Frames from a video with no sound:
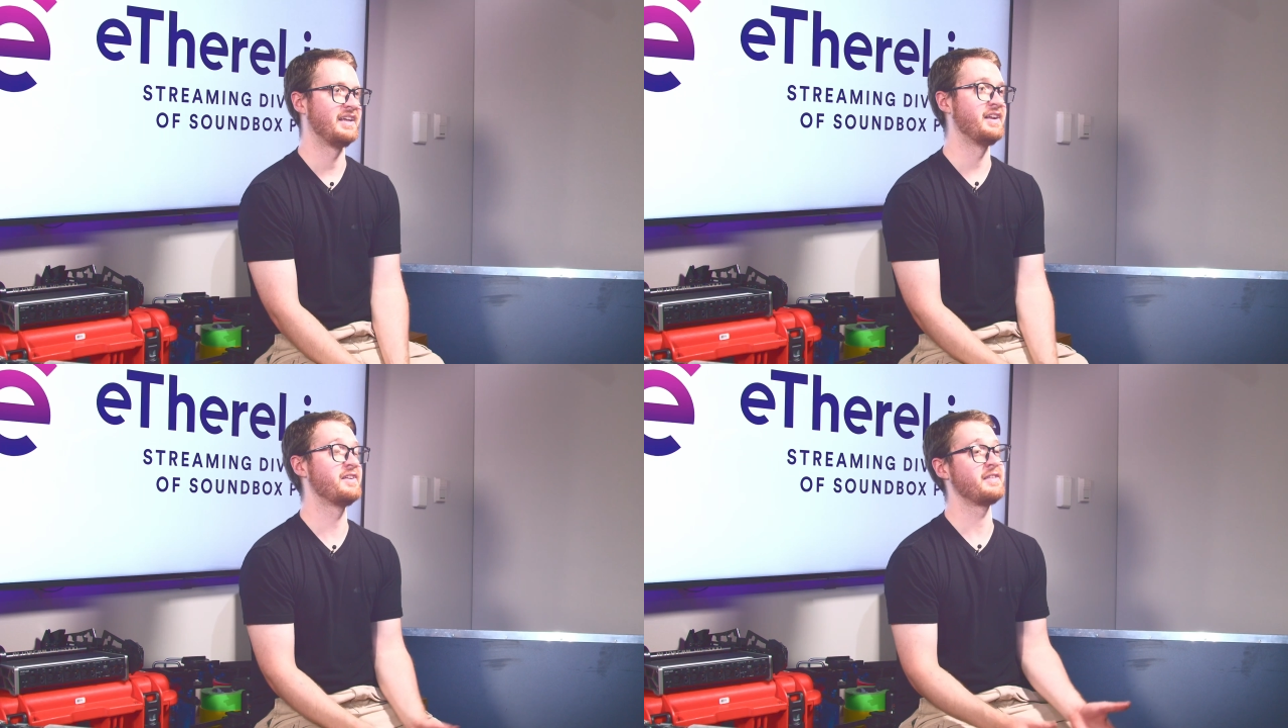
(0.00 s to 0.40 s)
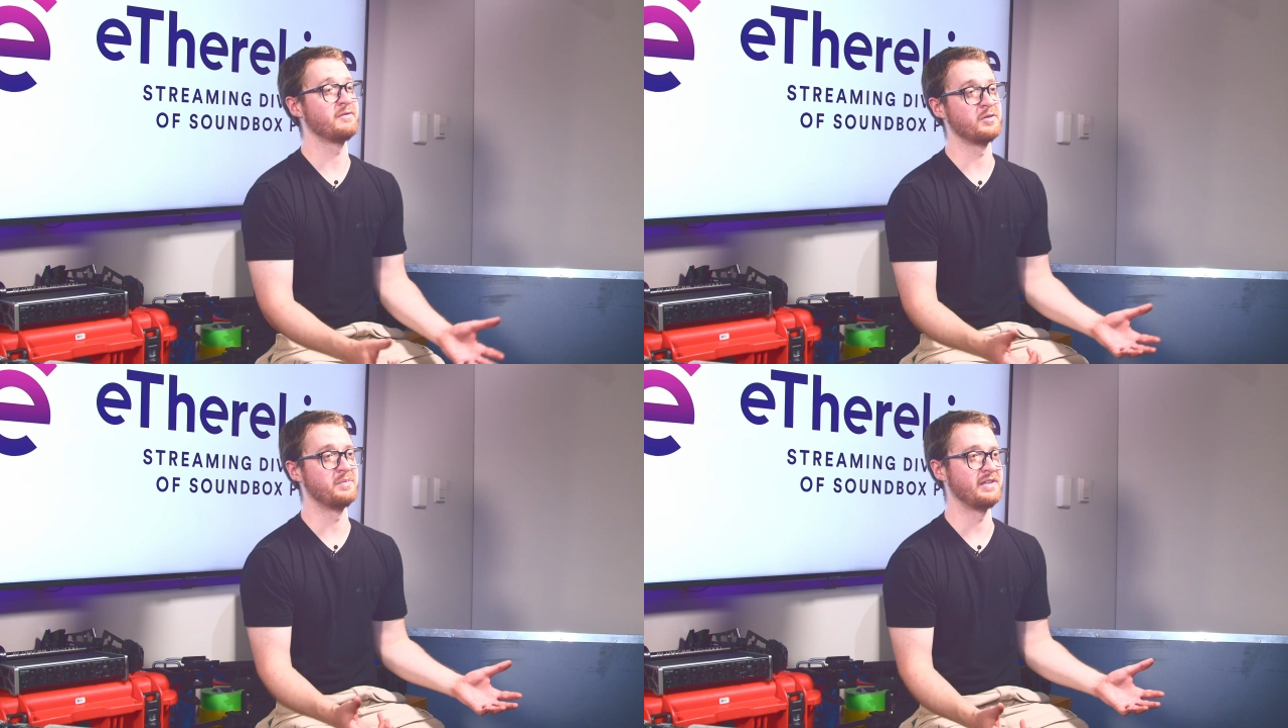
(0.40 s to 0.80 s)
Another
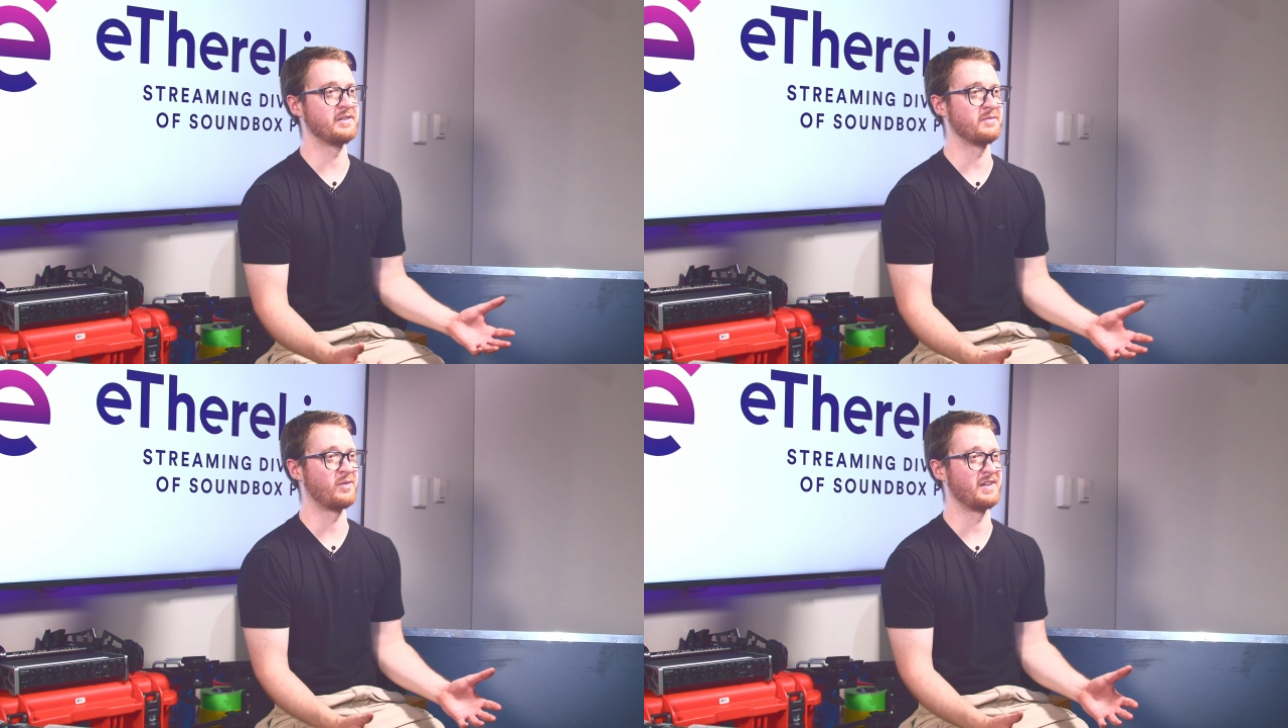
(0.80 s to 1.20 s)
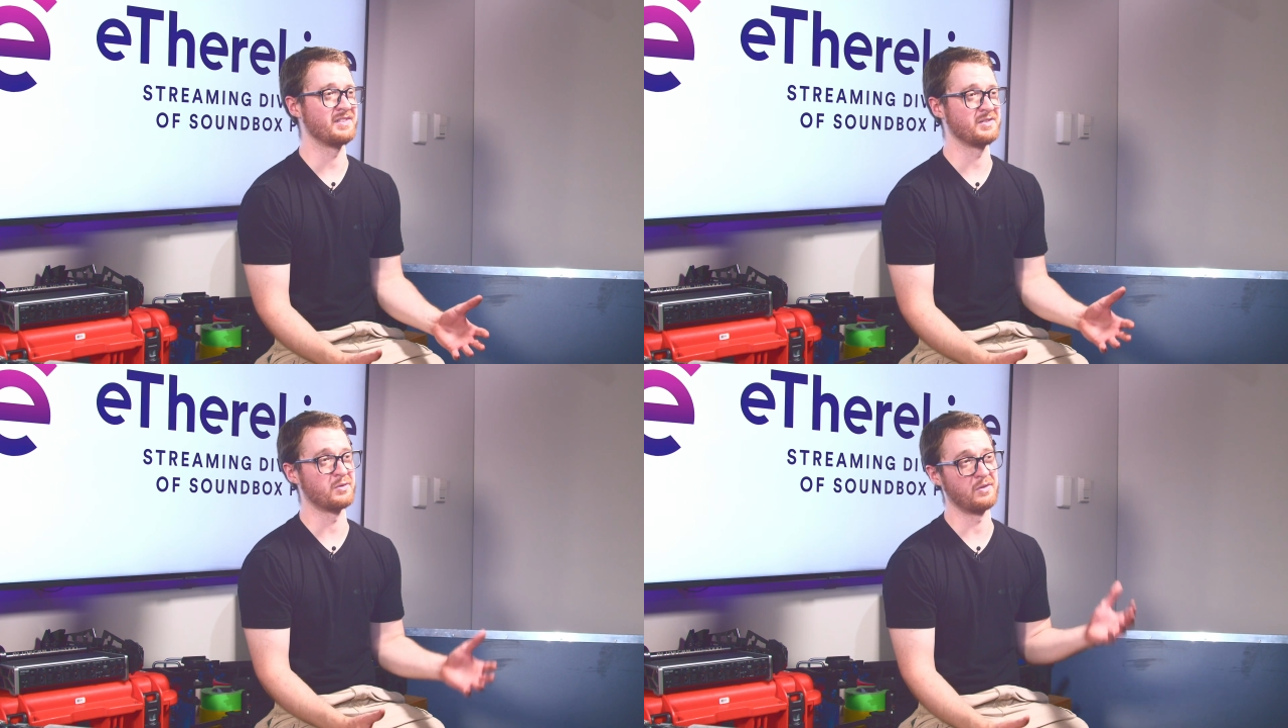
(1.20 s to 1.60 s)
thing we'll be looking for
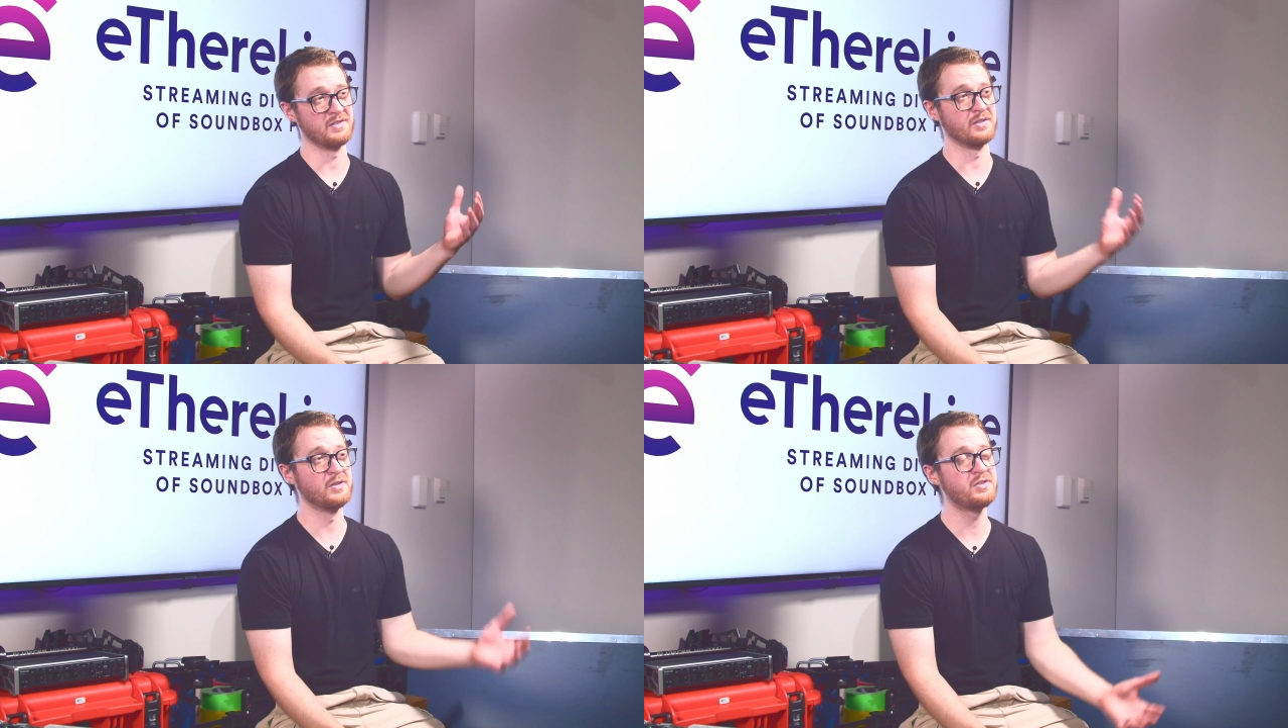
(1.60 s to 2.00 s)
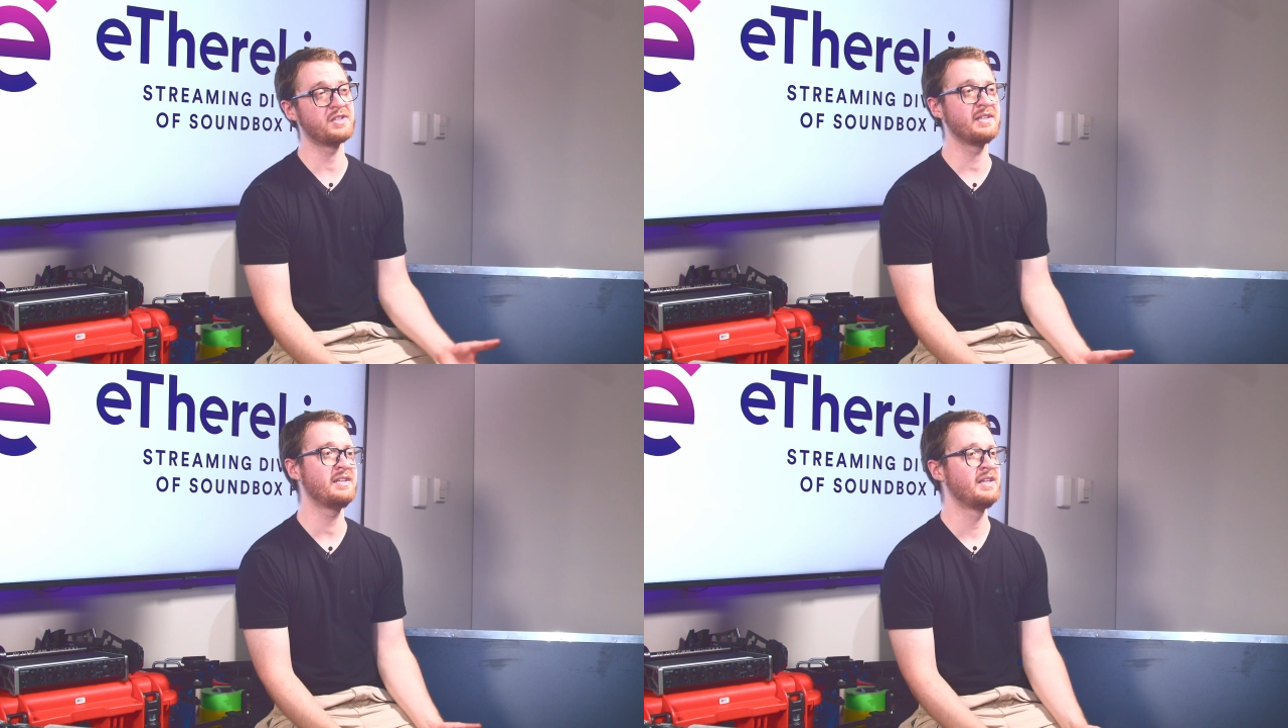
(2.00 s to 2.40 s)
is also
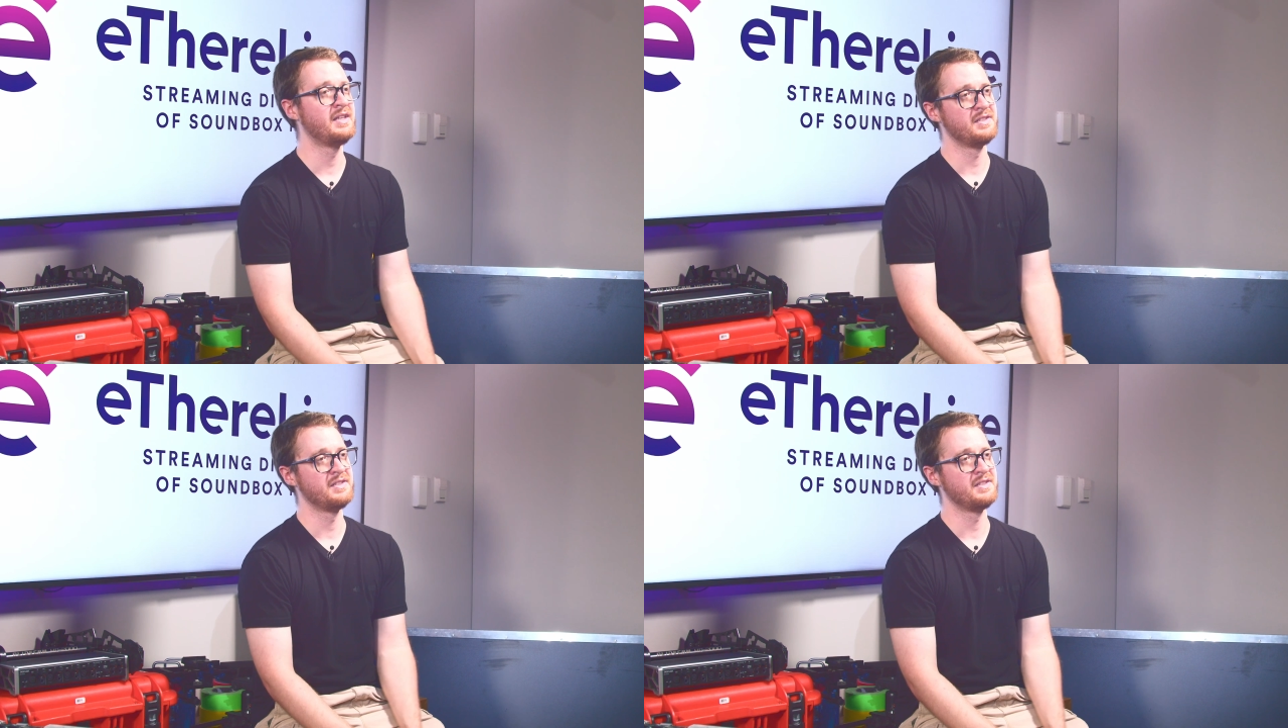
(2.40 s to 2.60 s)
resolution.